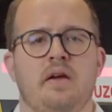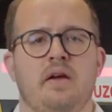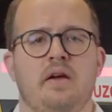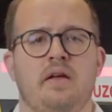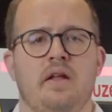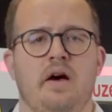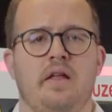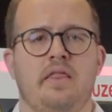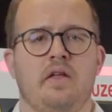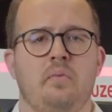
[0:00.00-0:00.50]

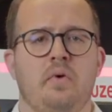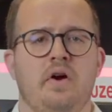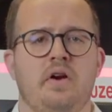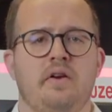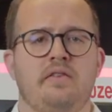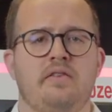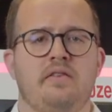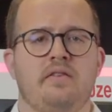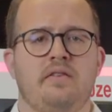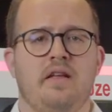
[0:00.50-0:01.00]
In other
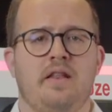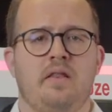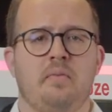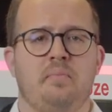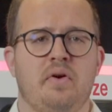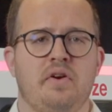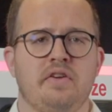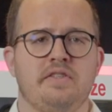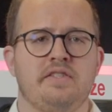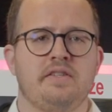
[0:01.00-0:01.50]
words, that the
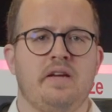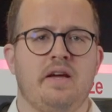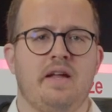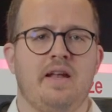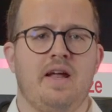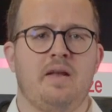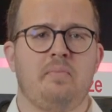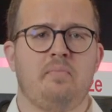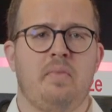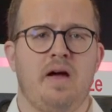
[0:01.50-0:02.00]
person
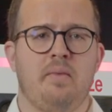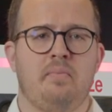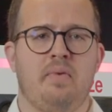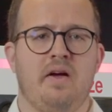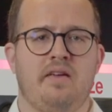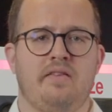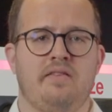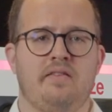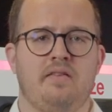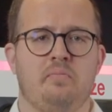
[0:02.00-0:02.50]
cannot
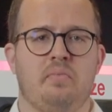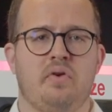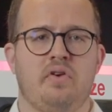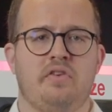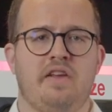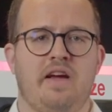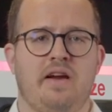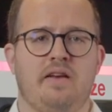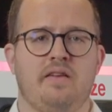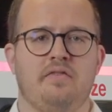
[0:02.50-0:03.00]
bypass the
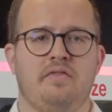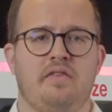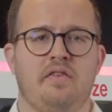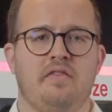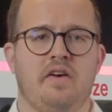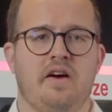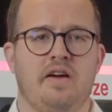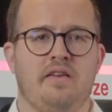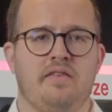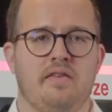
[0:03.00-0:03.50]
protective
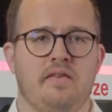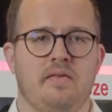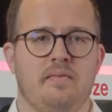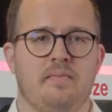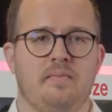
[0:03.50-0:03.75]
device.